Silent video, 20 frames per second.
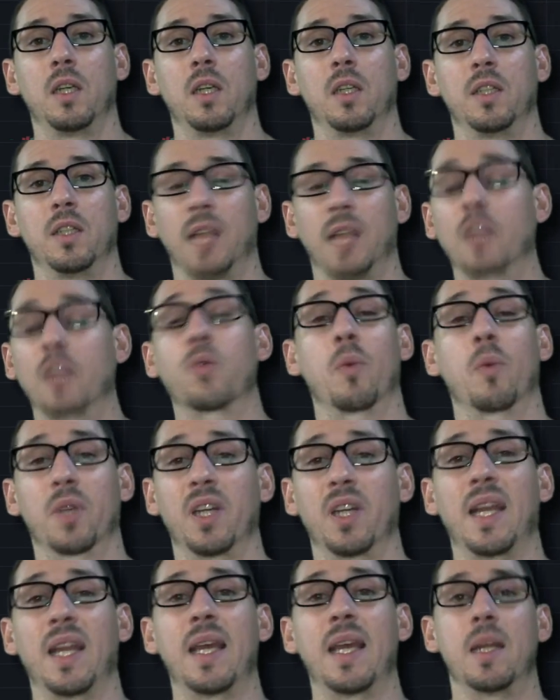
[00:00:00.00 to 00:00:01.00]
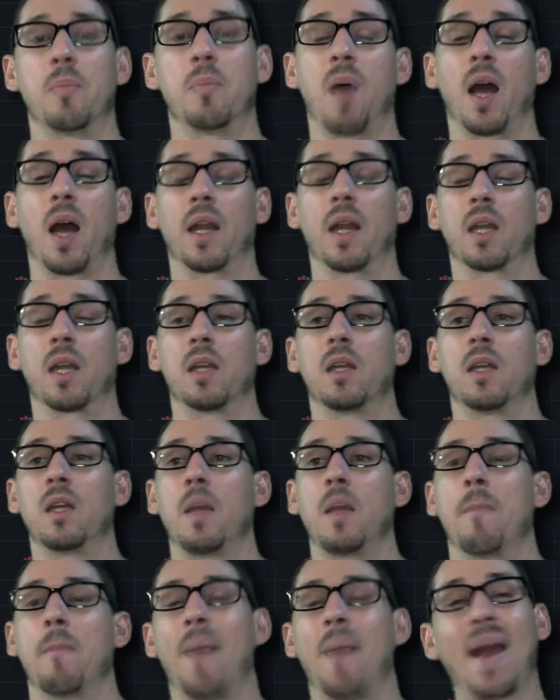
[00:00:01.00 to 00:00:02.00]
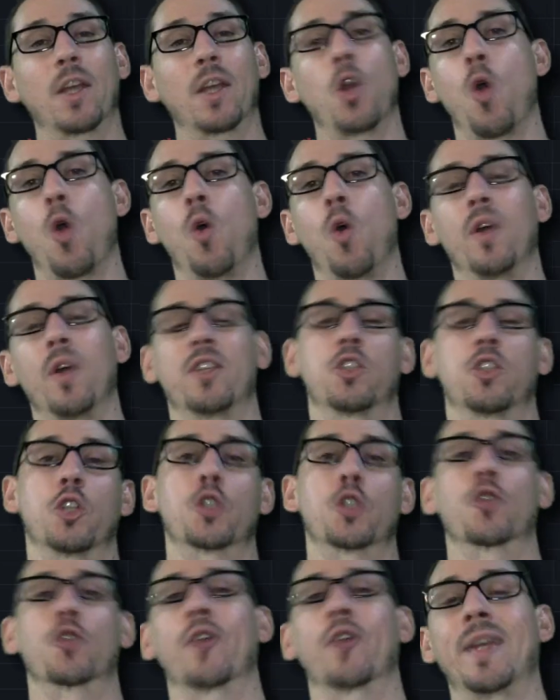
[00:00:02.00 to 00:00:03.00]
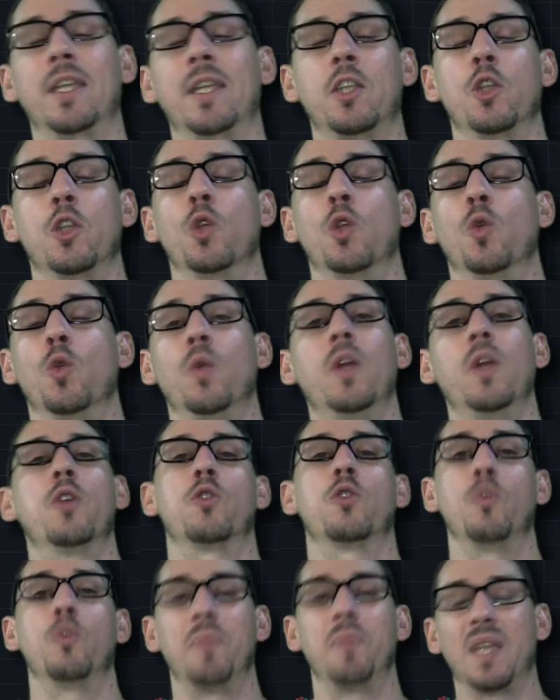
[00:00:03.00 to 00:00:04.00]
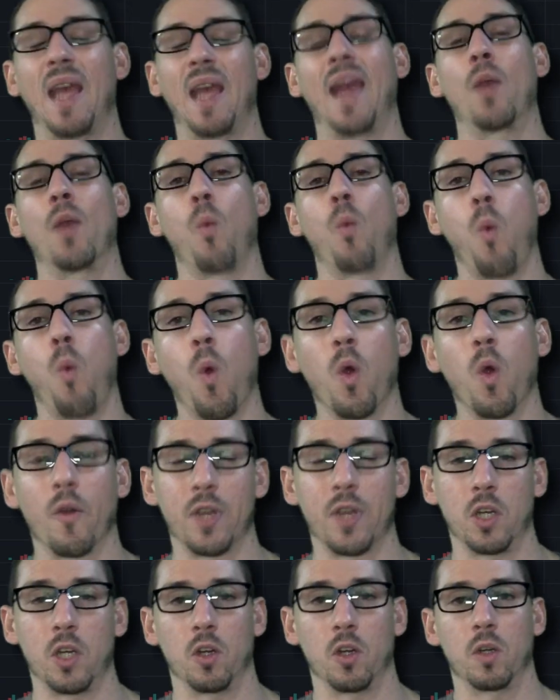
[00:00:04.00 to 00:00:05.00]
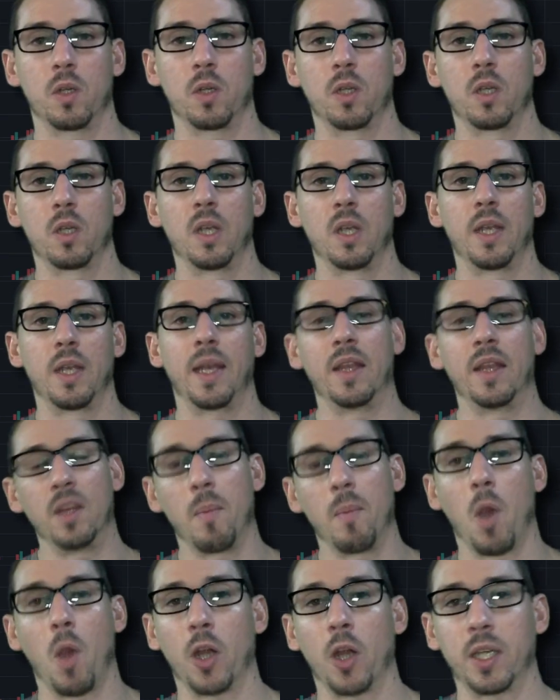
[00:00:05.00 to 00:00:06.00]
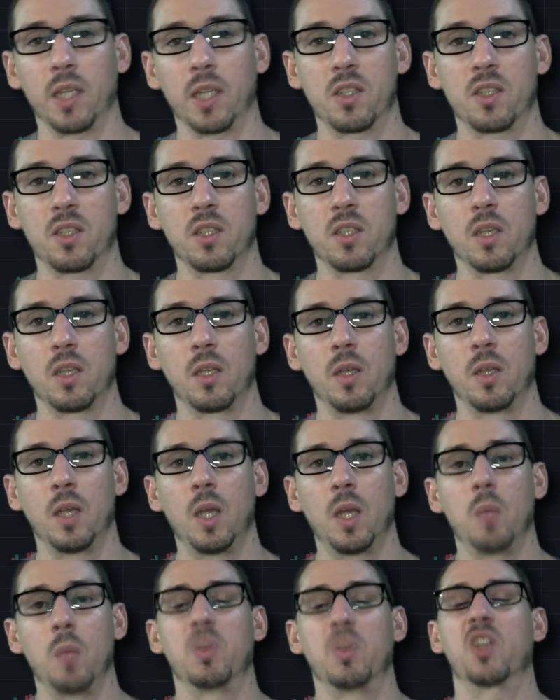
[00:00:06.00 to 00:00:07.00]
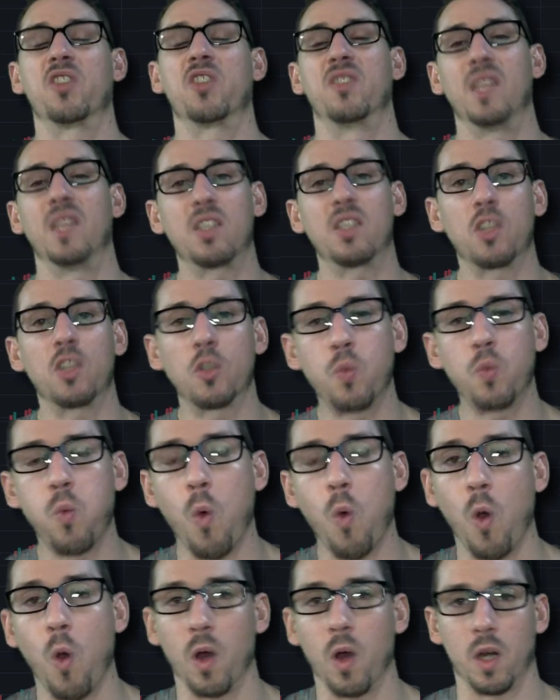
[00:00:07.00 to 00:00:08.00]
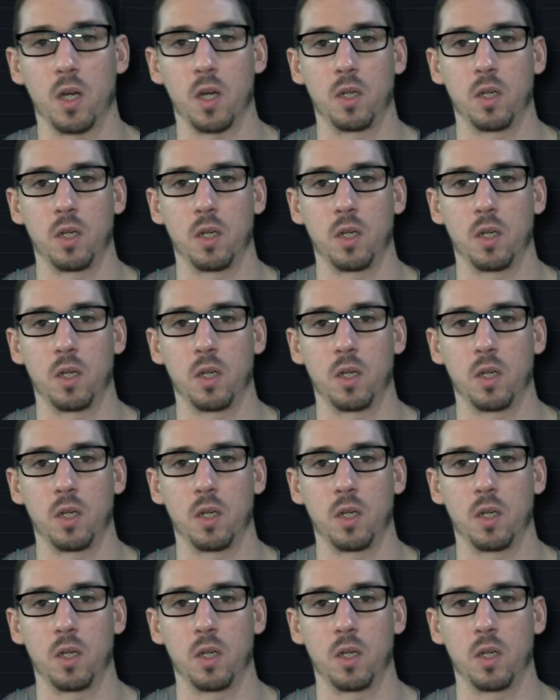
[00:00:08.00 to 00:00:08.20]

That's what we're going to hit upon. My goal is to train you to be a warrior in the markets, because this is war.